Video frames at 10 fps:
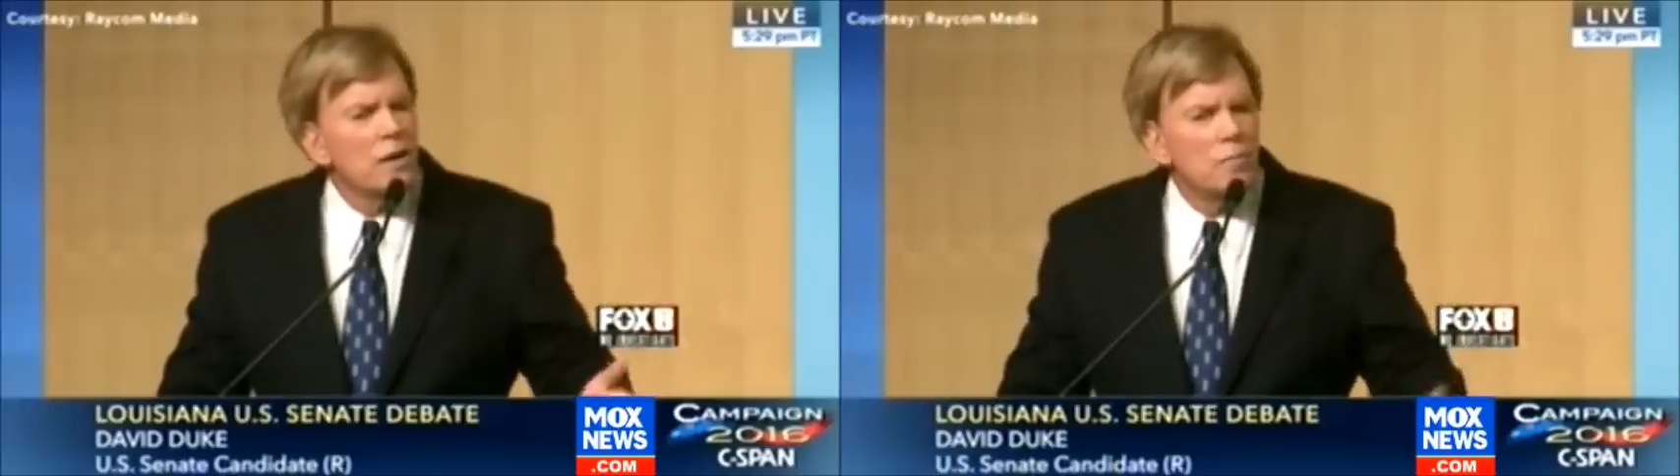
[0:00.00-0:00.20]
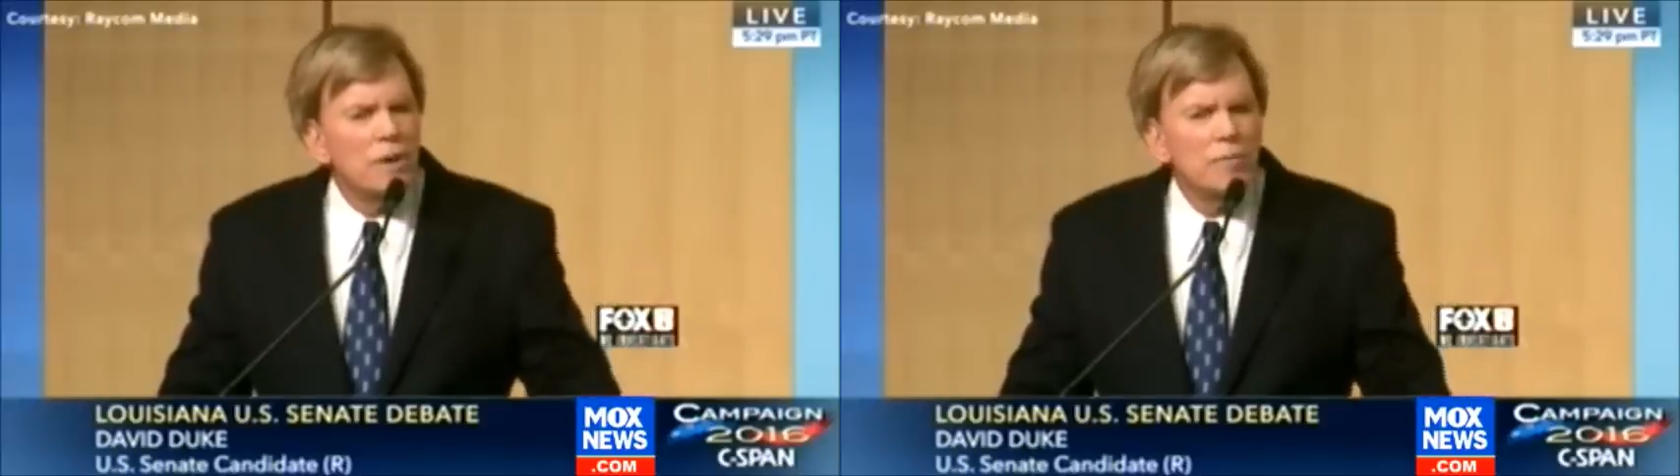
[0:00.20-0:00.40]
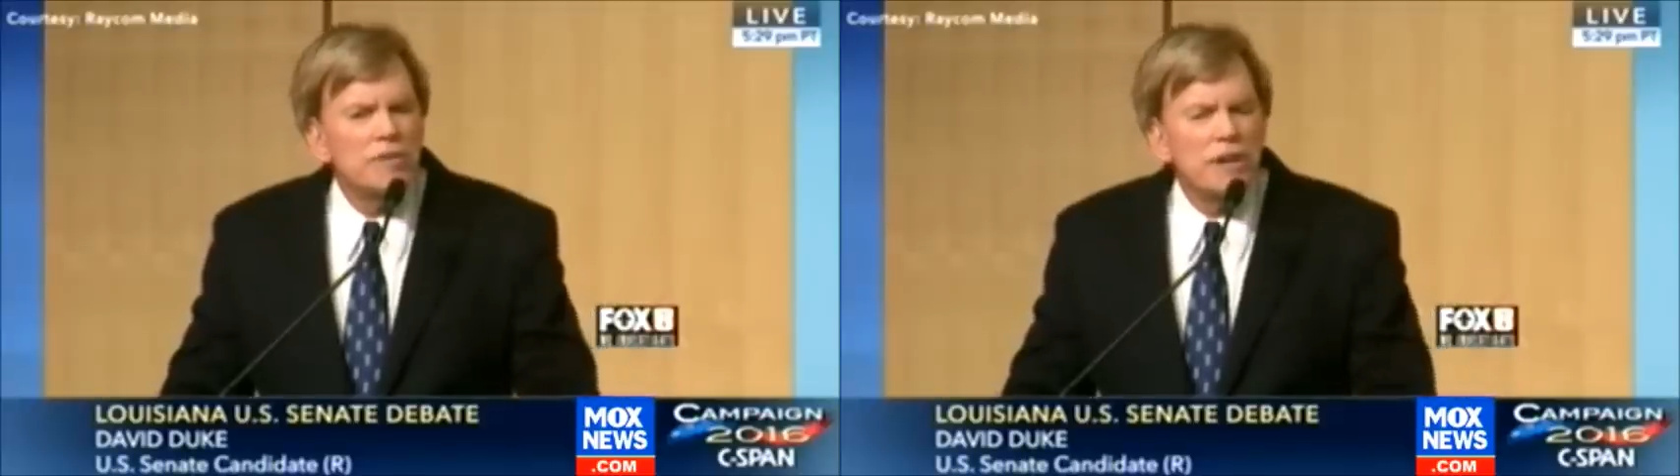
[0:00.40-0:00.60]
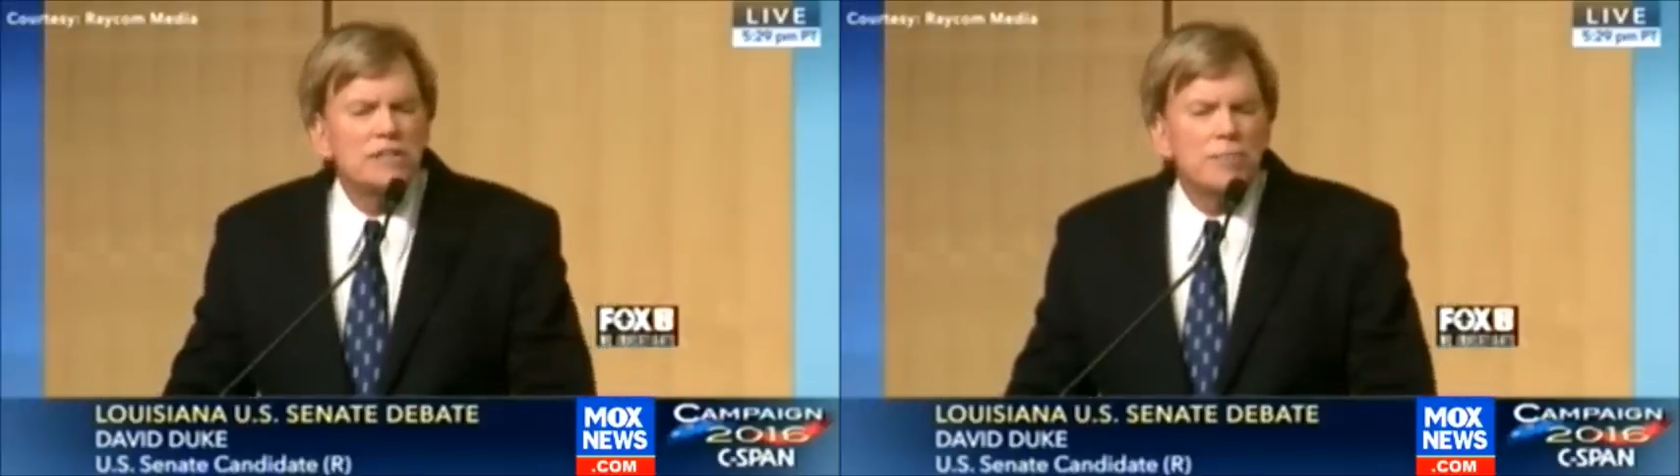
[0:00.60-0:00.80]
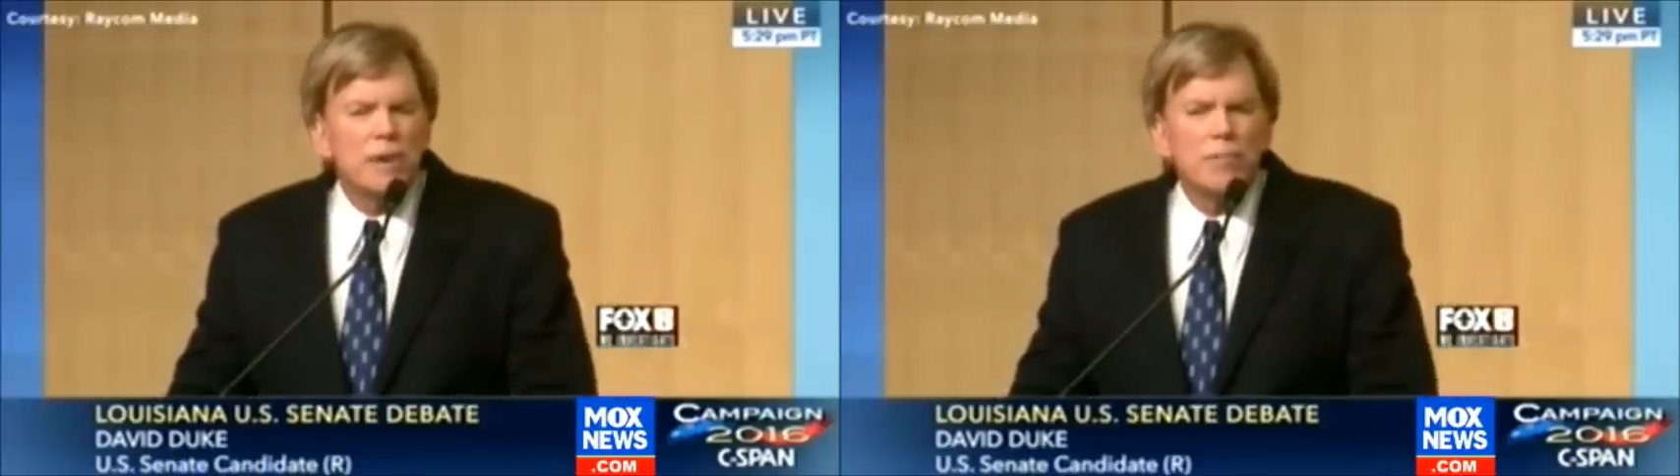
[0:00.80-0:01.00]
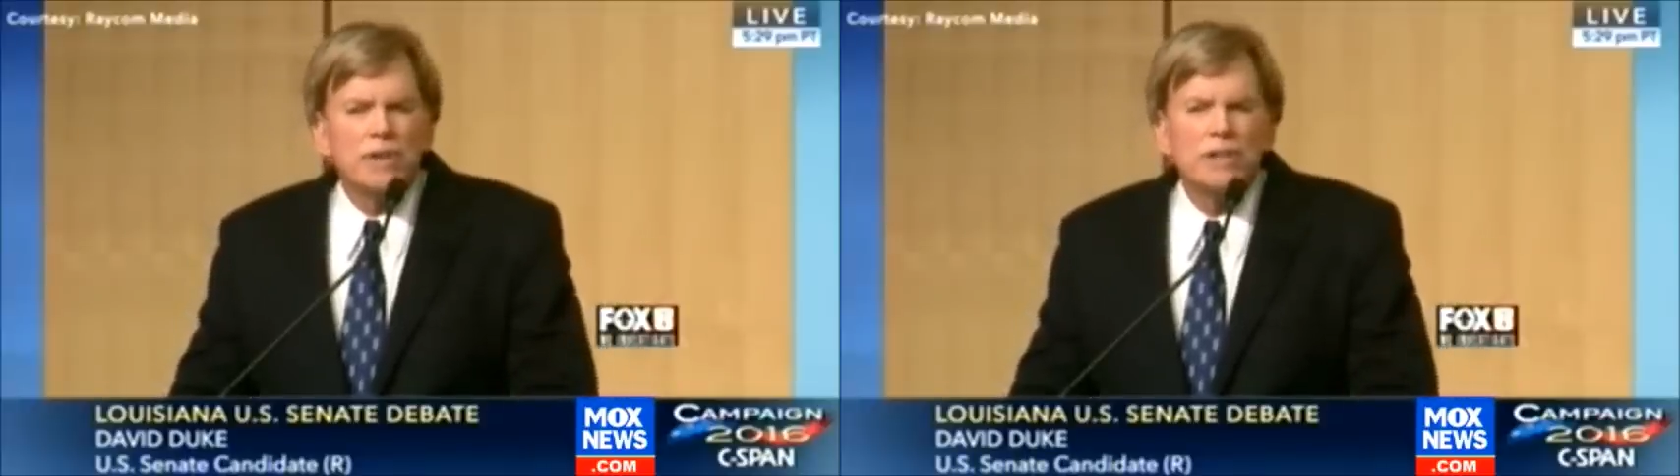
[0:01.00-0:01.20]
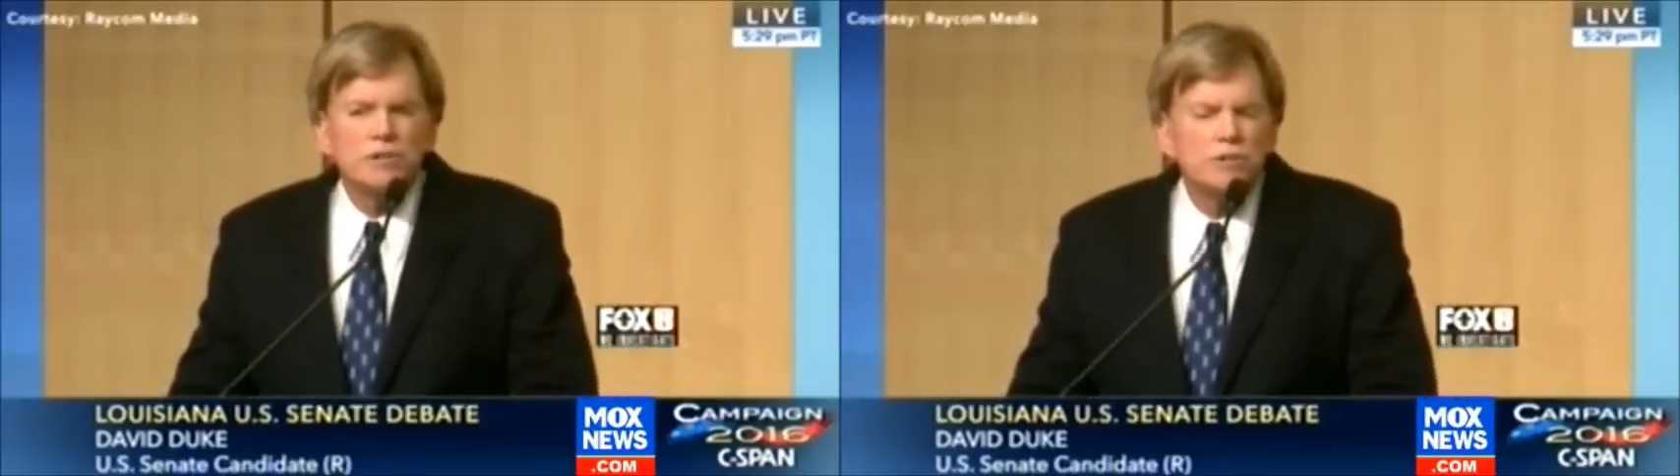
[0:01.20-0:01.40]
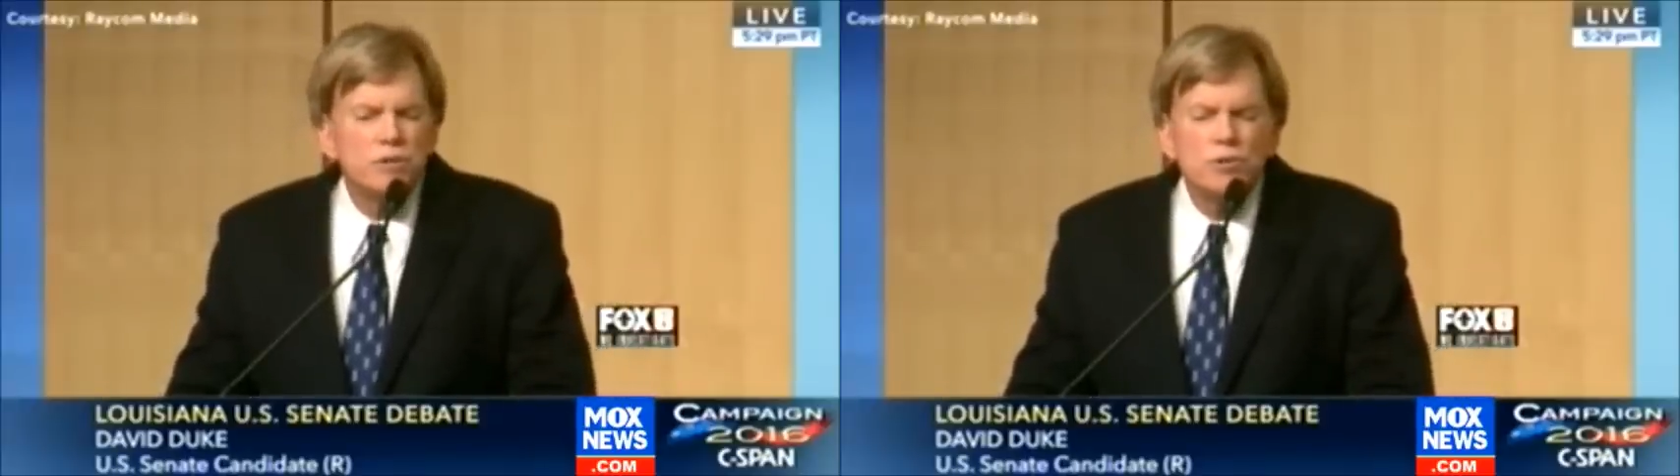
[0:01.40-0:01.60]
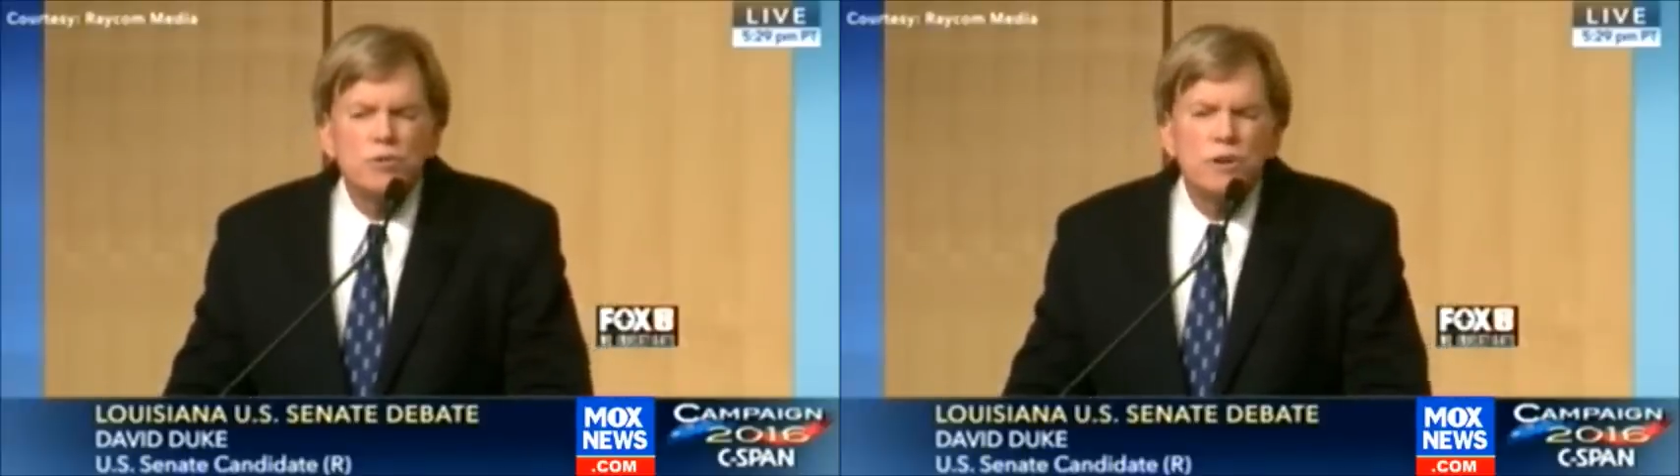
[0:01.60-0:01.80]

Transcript: But let me tell you something. I'm against Jews or